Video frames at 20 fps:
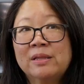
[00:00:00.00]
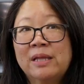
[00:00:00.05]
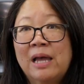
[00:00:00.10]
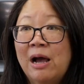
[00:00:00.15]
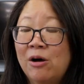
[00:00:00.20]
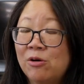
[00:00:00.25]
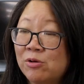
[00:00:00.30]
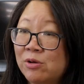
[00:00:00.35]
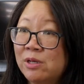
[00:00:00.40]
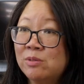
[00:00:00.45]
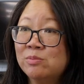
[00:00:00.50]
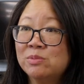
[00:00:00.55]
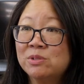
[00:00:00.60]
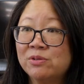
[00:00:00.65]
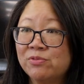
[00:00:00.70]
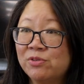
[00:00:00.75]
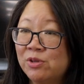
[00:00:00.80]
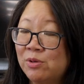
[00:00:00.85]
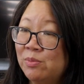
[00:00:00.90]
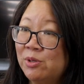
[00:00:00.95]
the outcomes
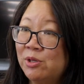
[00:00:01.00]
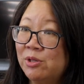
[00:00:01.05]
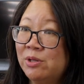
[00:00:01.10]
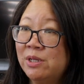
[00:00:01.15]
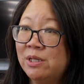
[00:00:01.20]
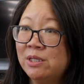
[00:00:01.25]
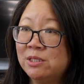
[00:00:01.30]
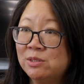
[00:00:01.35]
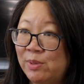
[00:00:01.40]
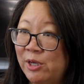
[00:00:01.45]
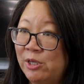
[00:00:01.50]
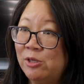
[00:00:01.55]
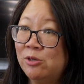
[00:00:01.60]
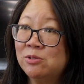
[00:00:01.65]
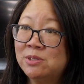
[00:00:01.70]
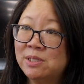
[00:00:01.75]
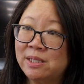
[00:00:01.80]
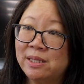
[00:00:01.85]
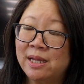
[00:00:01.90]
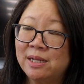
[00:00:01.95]
of communities by
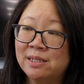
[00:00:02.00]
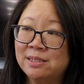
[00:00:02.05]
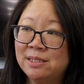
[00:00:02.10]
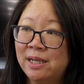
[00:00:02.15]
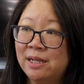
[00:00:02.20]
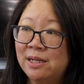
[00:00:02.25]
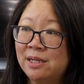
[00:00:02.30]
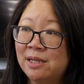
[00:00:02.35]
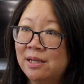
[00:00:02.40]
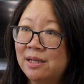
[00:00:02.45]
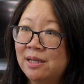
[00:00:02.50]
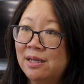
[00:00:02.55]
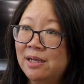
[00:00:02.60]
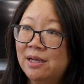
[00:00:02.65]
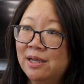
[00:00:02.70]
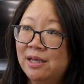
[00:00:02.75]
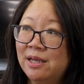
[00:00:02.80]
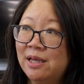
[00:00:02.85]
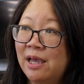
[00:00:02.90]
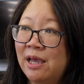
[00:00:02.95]
using that data.
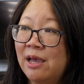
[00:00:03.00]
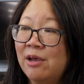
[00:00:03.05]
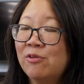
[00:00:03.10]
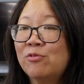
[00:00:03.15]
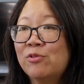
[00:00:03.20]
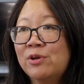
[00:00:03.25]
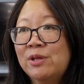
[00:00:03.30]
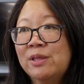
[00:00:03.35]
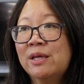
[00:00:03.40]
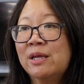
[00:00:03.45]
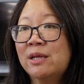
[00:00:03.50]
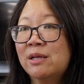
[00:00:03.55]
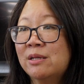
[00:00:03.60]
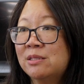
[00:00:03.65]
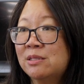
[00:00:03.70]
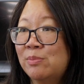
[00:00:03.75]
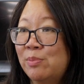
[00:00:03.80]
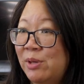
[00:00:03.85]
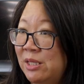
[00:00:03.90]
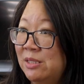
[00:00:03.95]
Everything
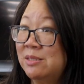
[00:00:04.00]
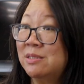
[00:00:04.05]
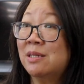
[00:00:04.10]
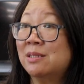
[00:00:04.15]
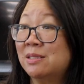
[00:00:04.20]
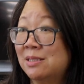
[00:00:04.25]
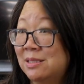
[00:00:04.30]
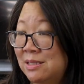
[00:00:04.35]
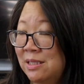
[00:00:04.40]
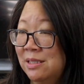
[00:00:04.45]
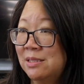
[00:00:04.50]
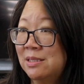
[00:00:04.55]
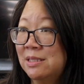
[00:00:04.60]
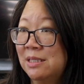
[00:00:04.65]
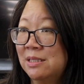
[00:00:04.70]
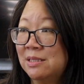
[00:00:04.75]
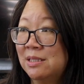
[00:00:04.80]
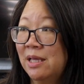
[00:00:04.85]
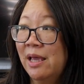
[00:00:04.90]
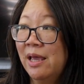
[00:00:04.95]
depends on the
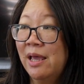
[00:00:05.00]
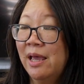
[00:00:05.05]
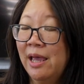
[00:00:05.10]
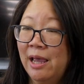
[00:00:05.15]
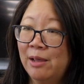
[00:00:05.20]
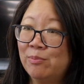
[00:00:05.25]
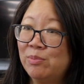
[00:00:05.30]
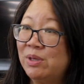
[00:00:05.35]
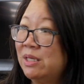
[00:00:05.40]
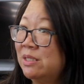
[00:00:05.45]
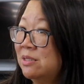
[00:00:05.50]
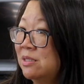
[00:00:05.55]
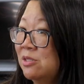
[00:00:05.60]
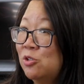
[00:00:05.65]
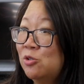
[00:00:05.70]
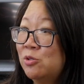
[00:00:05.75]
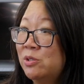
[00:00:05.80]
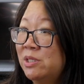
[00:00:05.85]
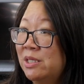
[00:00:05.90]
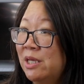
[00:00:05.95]
census, and because
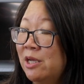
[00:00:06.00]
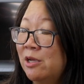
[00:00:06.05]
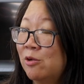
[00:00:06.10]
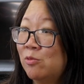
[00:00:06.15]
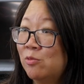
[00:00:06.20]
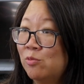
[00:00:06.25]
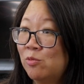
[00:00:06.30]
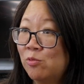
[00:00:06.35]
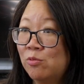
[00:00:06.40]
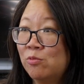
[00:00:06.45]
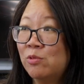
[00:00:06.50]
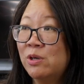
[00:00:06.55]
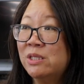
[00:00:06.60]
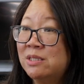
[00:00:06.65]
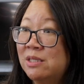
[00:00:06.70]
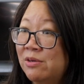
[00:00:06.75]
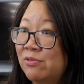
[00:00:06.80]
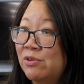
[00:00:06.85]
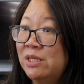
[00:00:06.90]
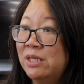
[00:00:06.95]
it's only taken
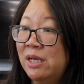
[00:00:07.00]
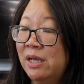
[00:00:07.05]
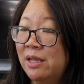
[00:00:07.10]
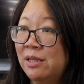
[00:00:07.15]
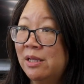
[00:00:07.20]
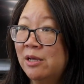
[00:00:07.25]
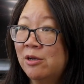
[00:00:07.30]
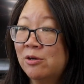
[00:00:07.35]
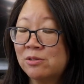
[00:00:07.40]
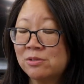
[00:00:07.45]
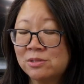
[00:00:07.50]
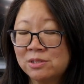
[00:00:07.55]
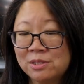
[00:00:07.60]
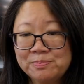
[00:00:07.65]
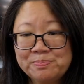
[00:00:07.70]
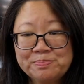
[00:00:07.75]
once every 10 years,